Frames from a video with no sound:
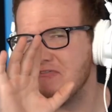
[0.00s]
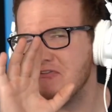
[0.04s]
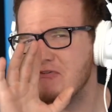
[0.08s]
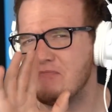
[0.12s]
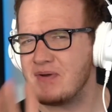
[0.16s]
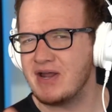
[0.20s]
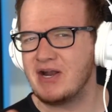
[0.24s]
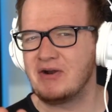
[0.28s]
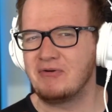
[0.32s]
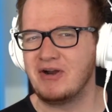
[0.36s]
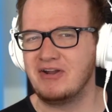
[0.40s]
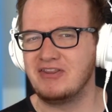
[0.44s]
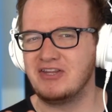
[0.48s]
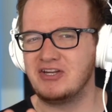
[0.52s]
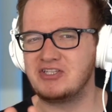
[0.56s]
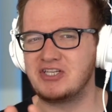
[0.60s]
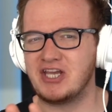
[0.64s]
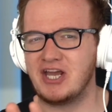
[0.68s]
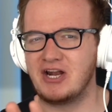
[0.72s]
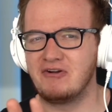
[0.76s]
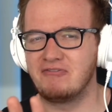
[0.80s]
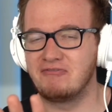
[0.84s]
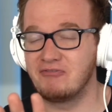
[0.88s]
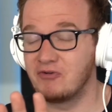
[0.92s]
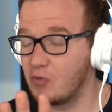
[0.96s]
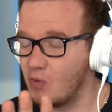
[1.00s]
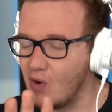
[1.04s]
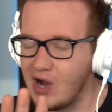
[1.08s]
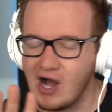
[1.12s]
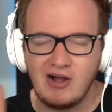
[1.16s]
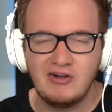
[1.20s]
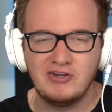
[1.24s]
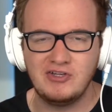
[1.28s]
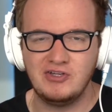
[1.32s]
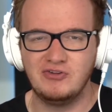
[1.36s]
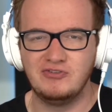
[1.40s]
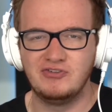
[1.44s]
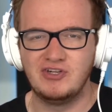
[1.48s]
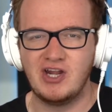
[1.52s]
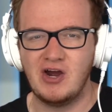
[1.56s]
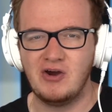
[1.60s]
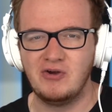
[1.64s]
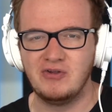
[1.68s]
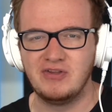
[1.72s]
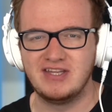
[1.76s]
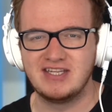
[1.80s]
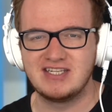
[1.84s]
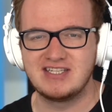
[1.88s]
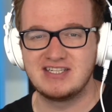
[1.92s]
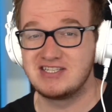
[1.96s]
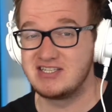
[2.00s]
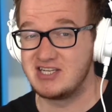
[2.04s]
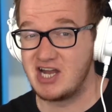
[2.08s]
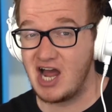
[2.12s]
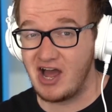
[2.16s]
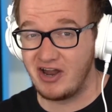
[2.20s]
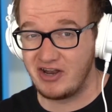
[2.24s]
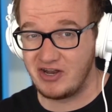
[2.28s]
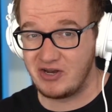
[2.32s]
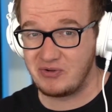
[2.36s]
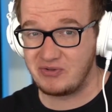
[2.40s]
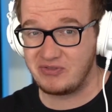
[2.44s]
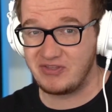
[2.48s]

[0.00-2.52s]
if you've been around the channel for a while, you'll know this is not a